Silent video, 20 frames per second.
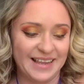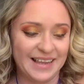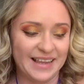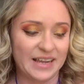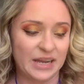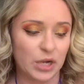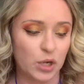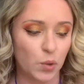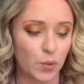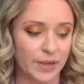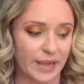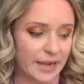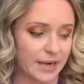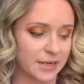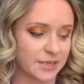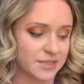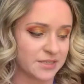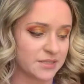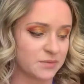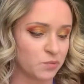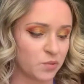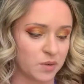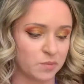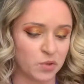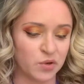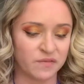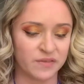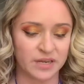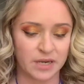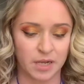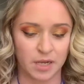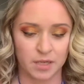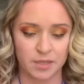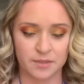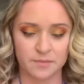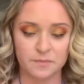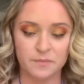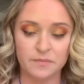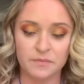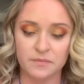Who cares? We're moving
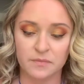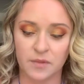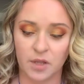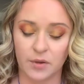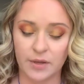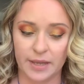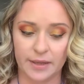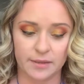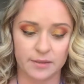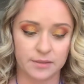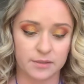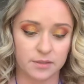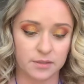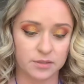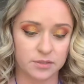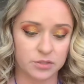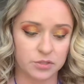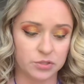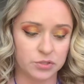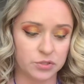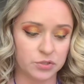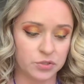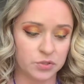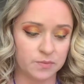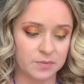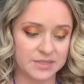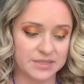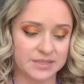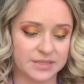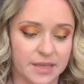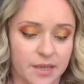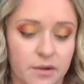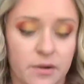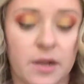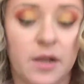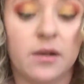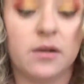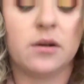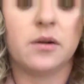on. Okay, let's do mascara.